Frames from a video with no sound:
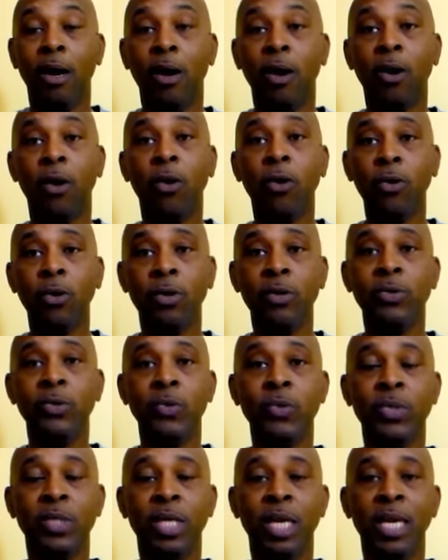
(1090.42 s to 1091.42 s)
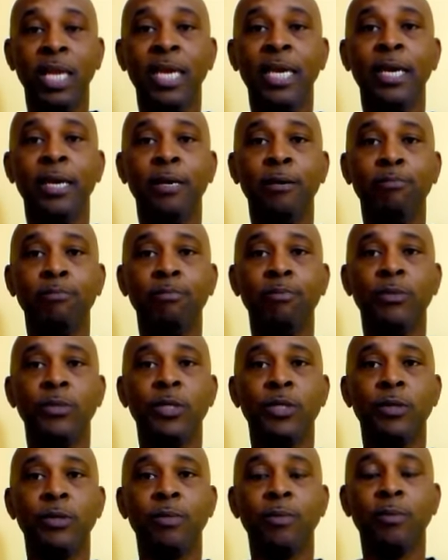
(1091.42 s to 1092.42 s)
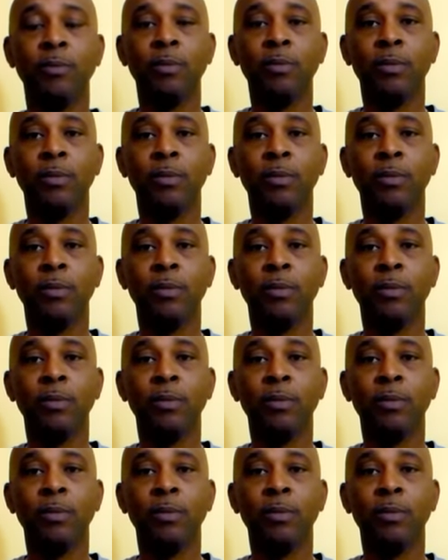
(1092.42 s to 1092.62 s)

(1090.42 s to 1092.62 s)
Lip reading: all lose limbs